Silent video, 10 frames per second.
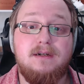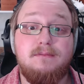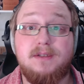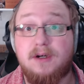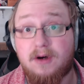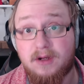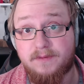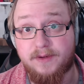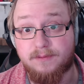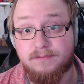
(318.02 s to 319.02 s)
But all
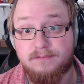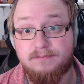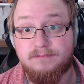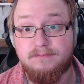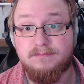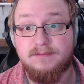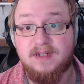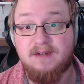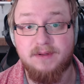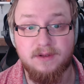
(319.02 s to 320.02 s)
of you
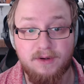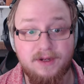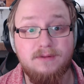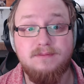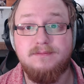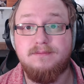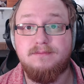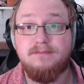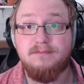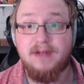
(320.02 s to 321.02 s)
have been loyal
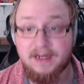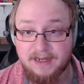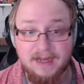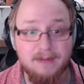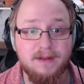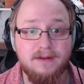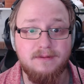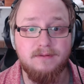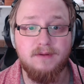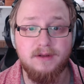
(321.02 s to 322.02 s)
and happy
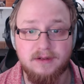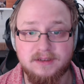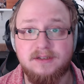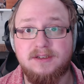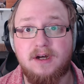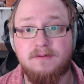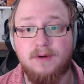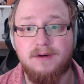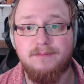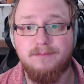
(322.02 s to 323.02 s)
while using the
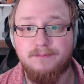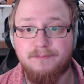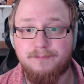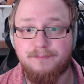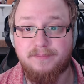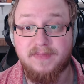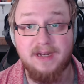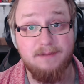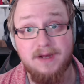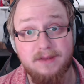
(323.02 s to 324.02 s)
software.
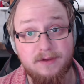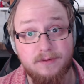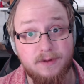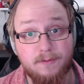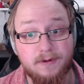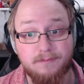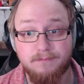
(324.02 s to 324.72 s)
And I'm not the only one.